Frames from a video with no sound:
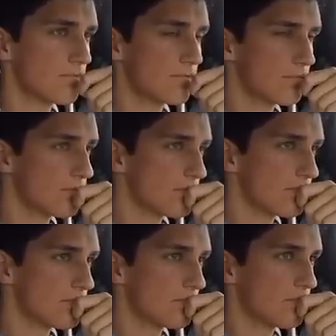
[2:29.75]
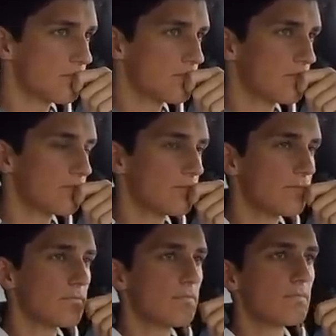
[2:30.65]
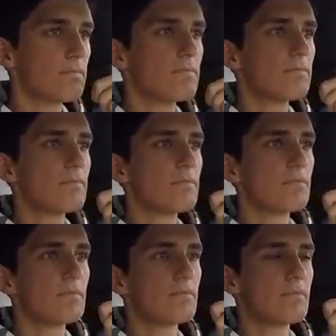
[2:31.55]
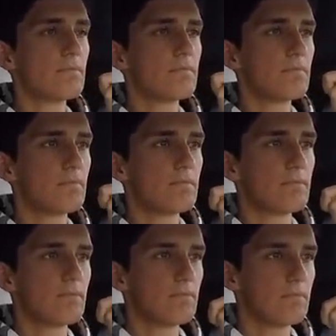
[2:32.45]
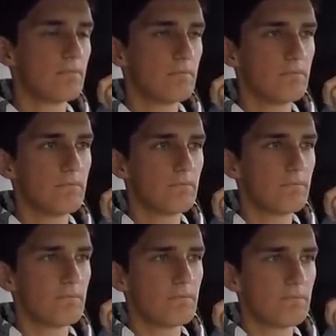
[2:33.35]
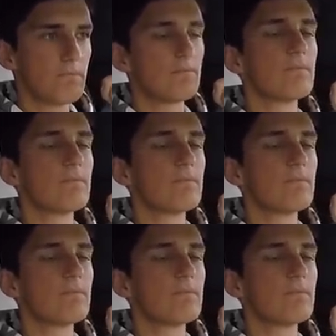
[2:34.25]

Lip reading: (silent)